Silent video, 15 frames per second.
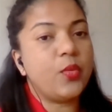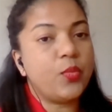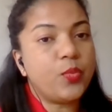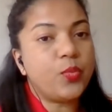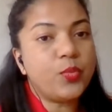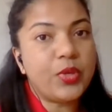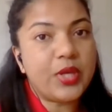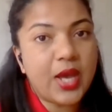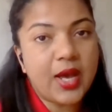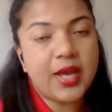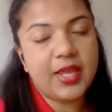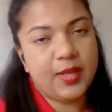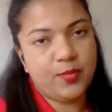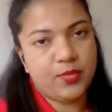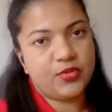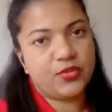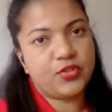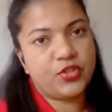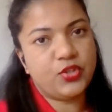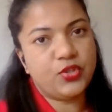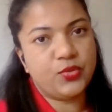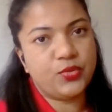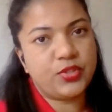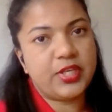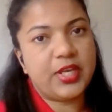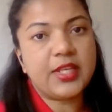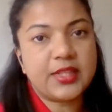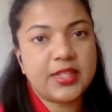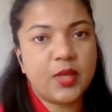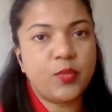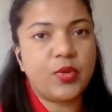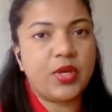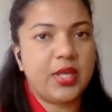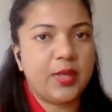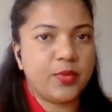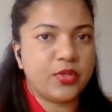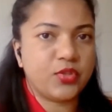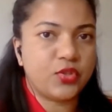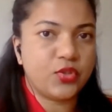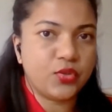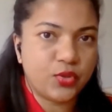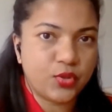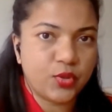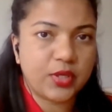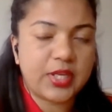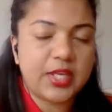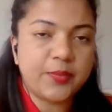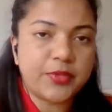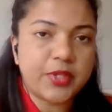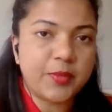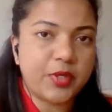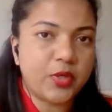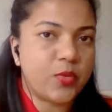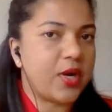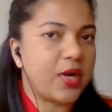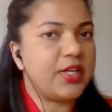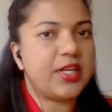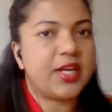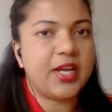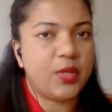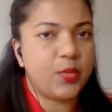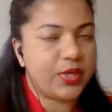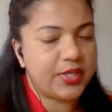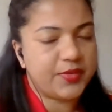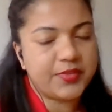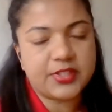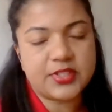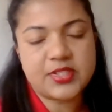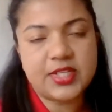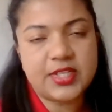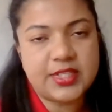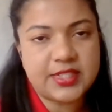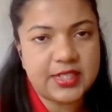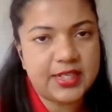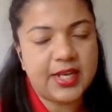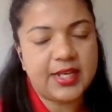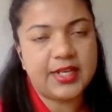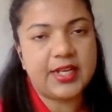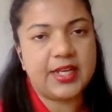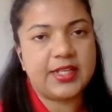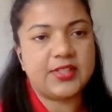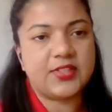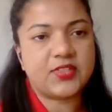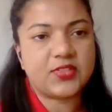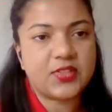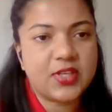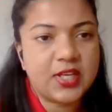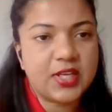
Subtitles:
We are able to take them, we're able to, keep them in quarantine, whatever CDC guidelines,